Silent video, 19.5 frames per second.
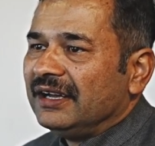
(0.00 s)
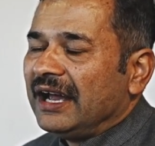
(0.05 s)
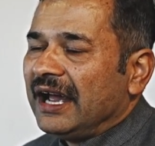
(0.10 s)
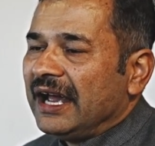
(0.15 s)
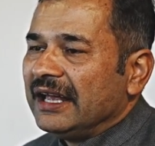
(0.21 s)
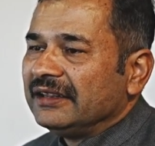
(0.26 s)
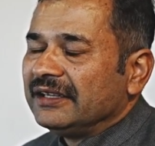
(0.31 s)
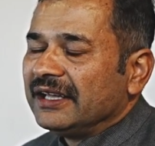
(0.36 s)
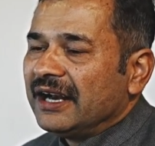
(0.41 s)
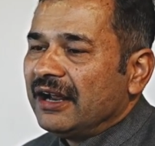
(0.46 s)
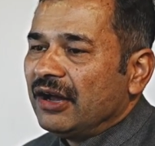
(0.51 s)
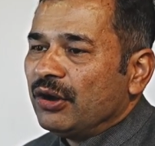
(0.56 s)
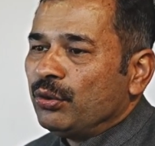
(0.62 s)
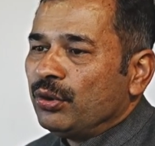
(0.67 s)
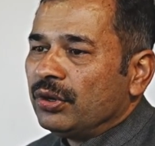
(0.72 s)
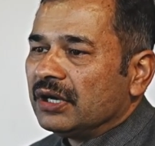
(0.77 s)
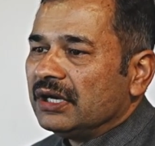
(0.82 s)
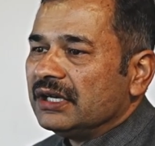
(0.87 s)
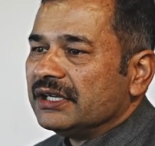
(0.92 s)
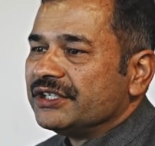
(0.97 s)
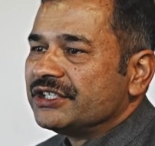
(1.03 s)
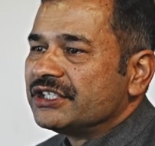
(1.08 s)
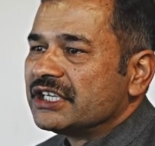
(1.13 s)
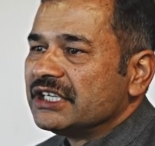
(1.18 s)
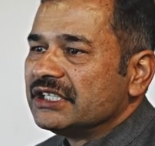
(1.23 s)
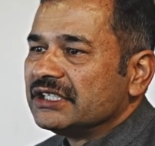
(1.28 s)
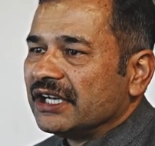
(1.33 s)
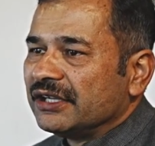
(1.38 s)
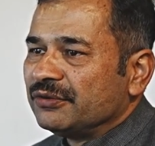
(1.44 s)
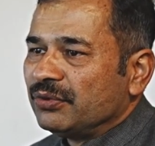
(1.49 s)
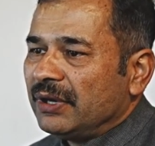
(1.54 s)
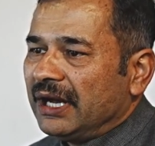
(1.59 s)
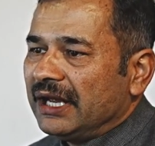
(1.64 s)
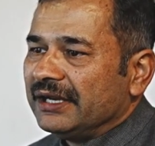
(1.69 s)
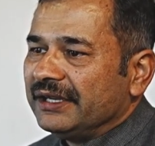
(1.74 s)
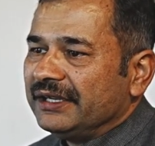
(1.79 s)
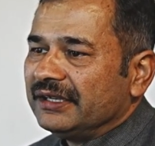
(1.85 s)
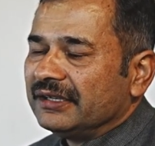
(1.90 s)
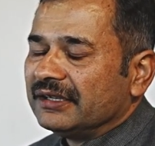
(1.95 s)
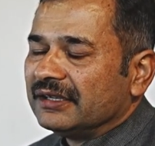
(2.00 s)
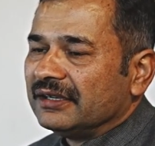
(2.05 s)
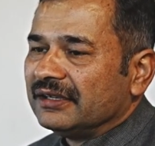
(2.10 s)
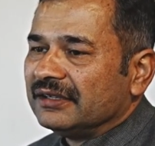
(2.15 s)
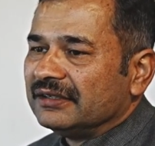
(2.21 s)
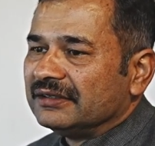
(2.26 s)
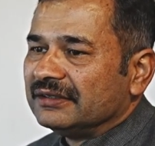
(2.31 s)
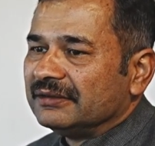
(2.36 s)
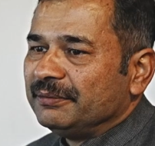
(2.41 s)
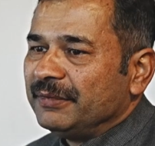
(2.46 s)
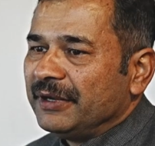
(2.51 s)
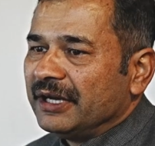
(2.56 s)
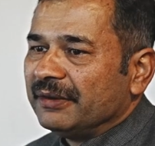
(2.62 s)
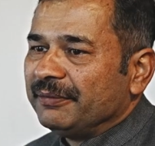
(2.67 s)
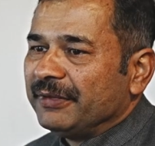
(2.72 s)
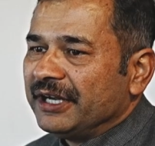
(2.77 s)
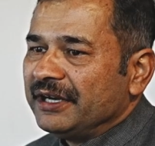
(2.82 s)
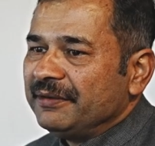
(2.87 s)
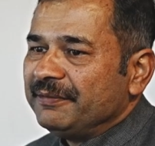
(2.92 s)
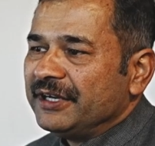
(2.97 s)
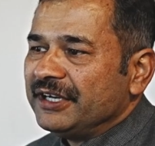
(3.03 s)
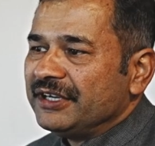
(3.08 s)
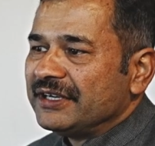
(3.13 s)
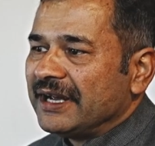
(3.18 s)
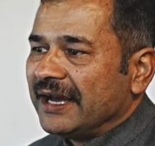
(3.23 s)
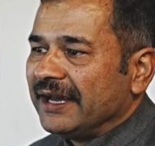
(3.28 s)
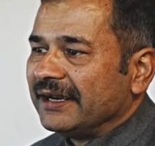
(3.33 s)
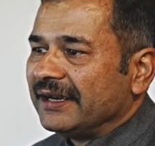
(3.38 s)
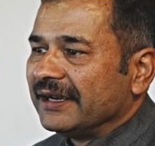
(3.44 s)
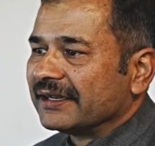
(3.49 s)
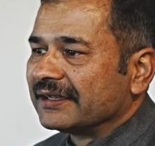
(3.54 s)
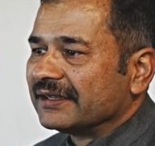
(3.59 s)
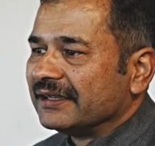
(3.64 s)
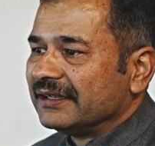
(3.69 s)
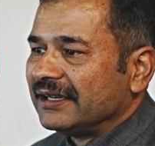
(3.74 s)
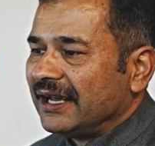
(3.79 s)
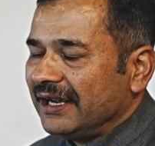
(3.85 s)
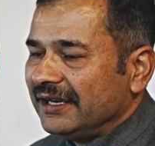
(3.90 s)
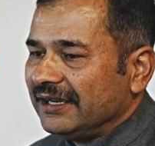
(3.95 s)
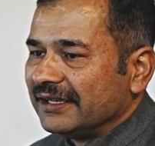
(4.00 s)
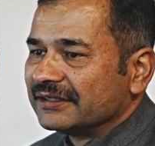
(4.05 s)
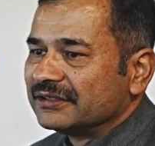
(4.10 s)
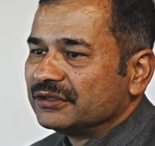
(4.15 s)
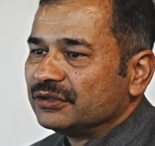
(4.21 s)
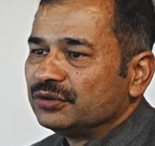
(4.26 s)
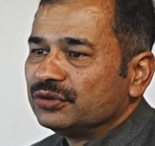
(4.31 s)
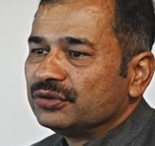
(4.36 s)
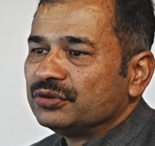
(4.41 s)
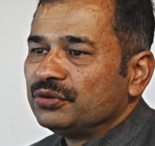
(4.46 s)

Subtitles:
And there are oral histories as well in very many dialects.